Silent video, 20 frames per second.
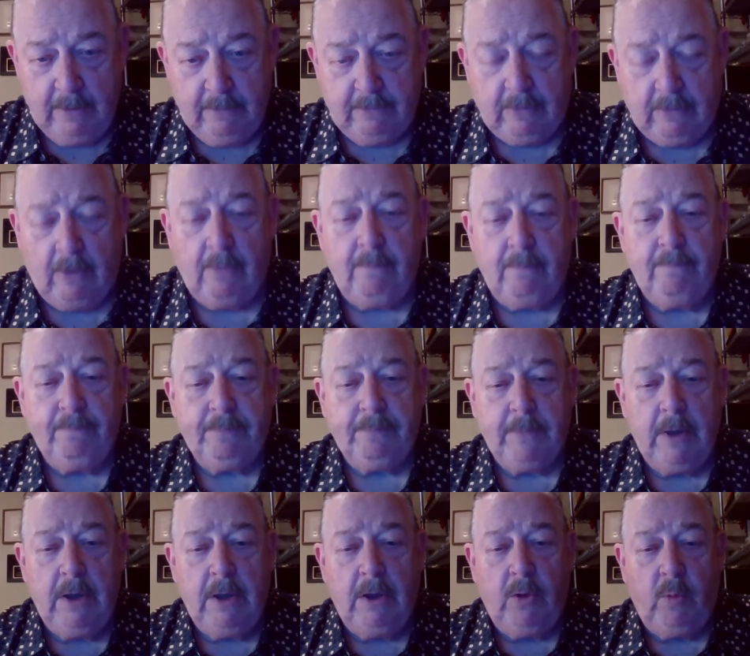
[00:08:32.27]
So
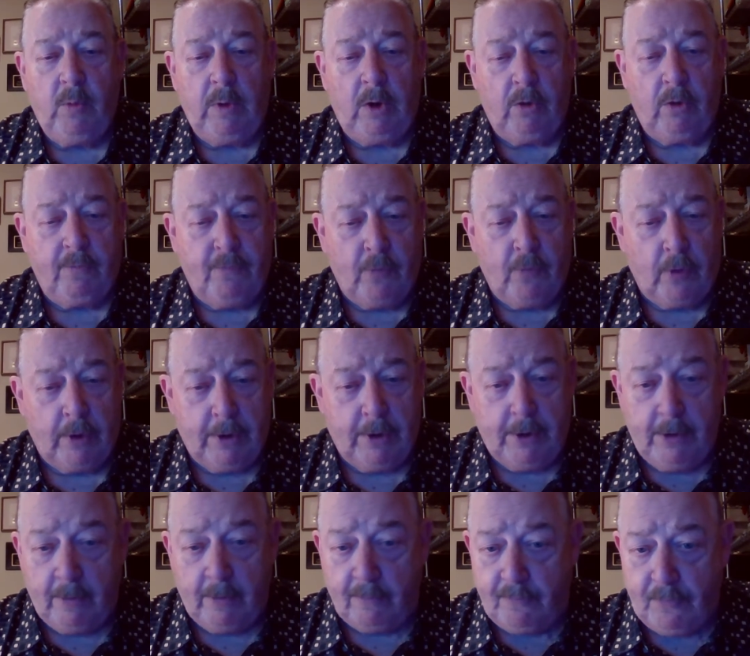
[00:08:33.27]
we look forward
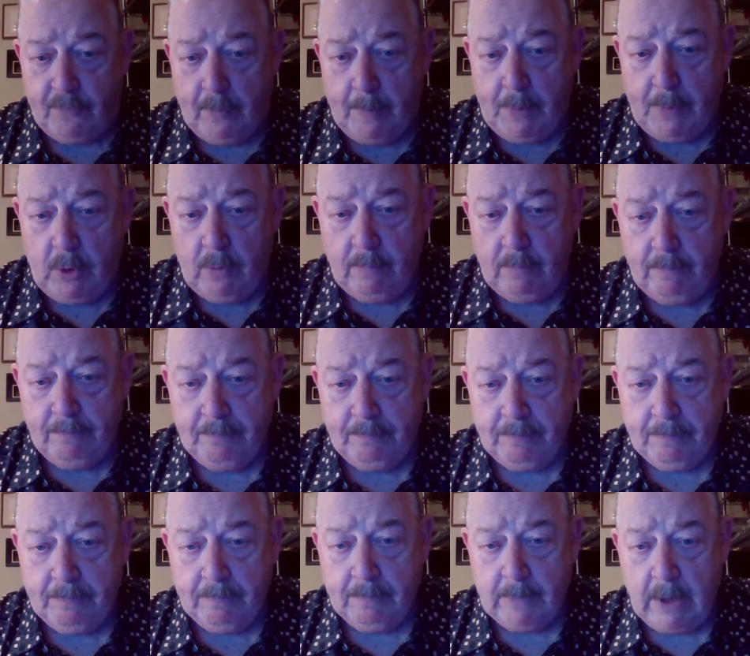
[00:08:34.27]
to hearing from you.
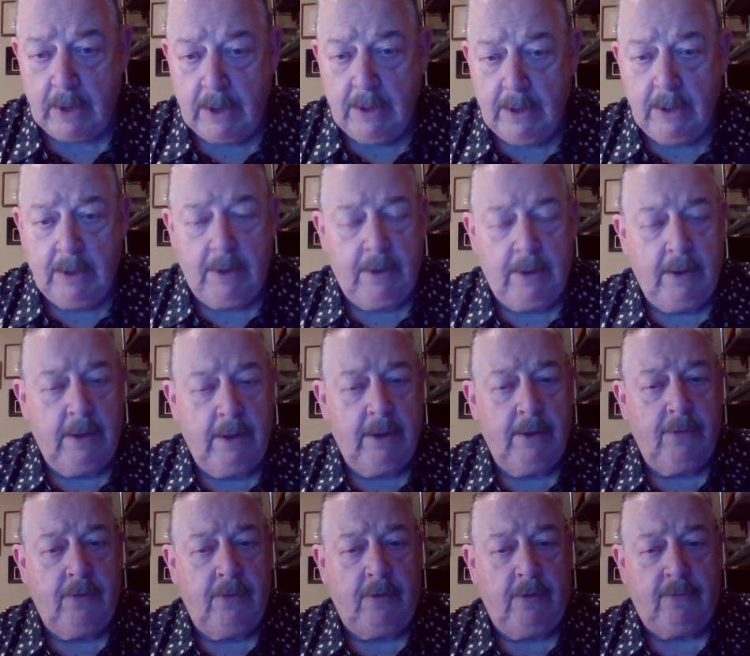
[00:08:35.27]

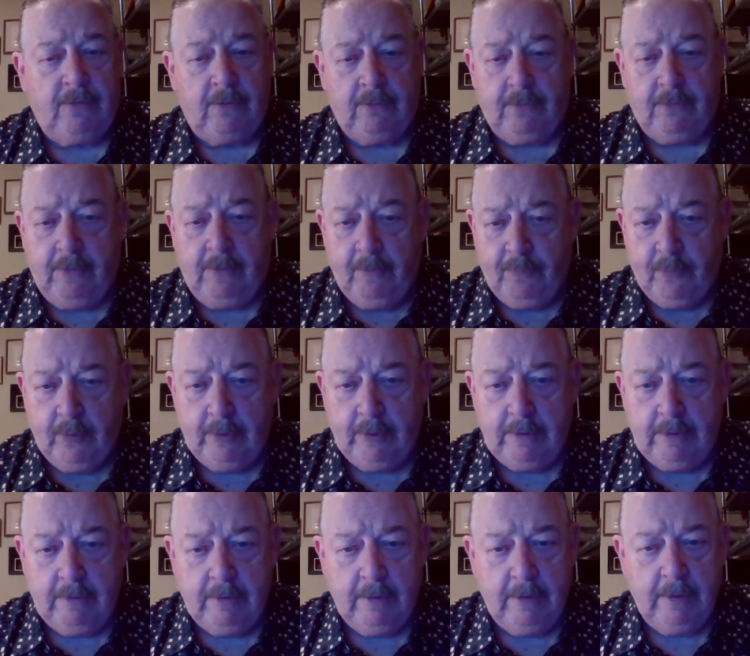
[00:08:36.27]
This is
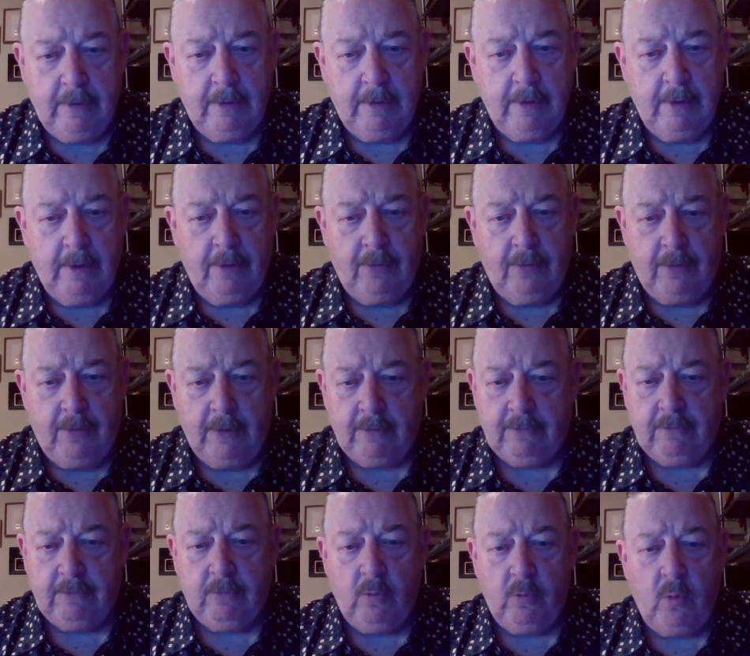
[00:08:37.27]
different.
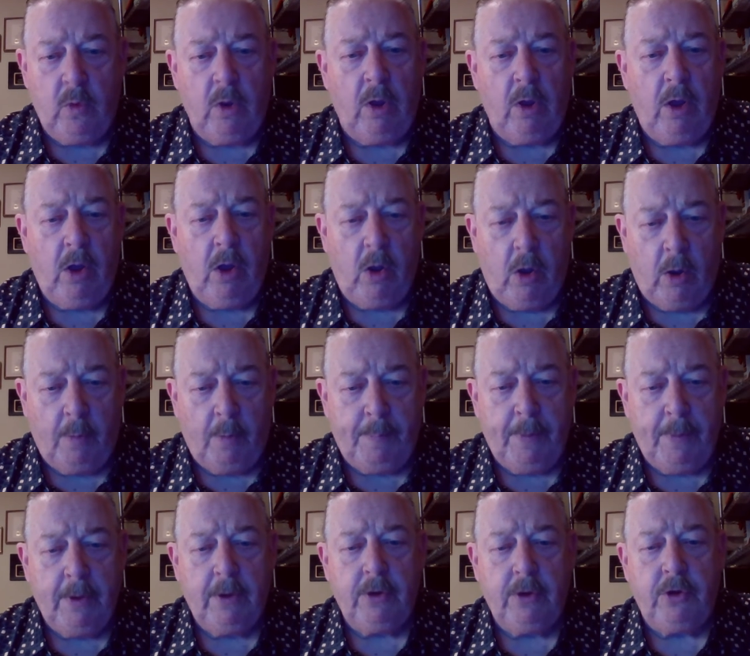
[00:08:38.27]
This will
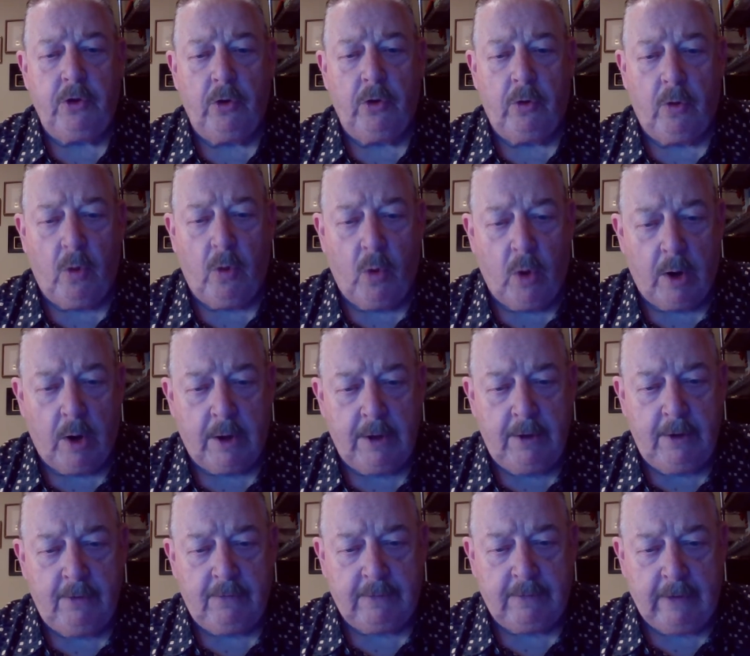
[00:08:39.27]
help your
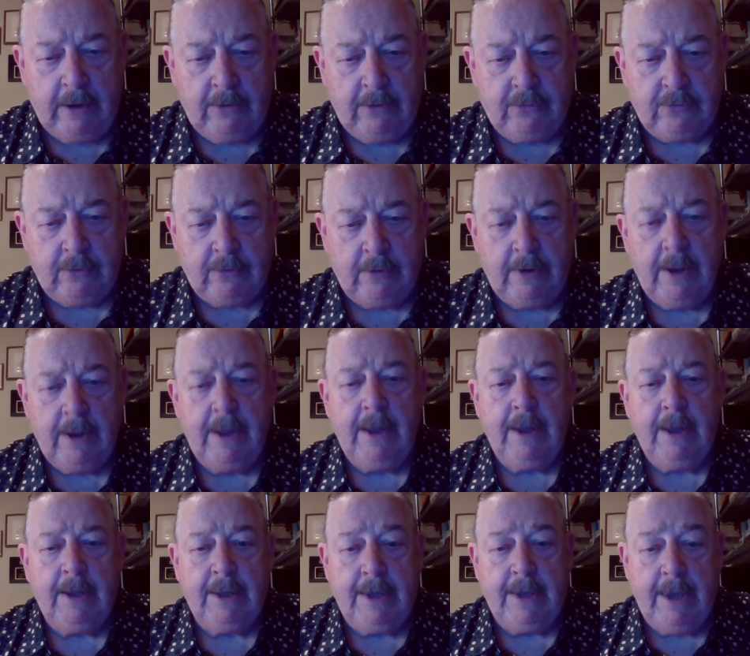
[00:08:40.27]
organization
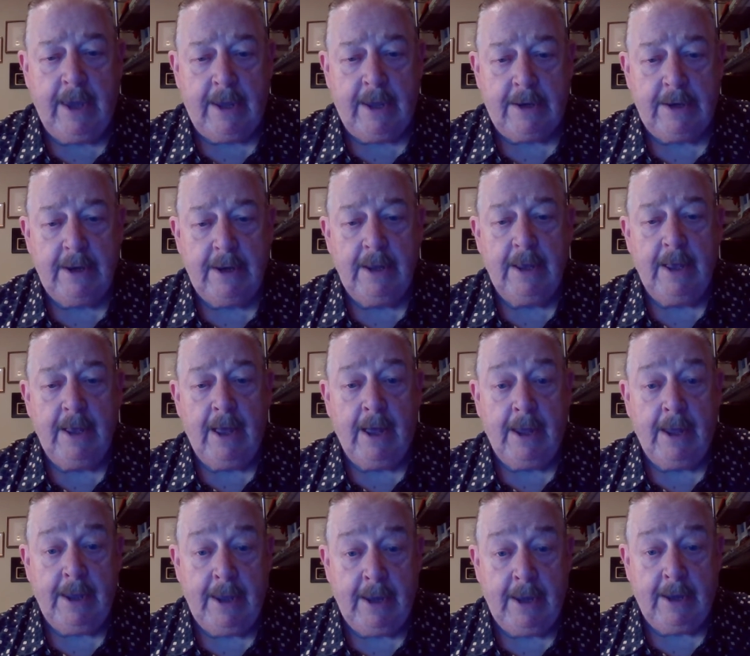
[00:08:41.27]
get
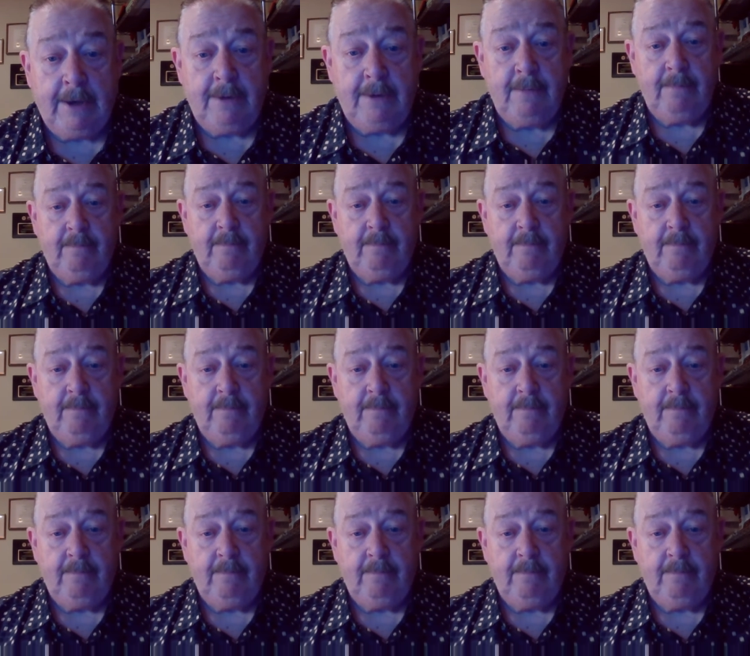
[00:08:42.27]
ahead.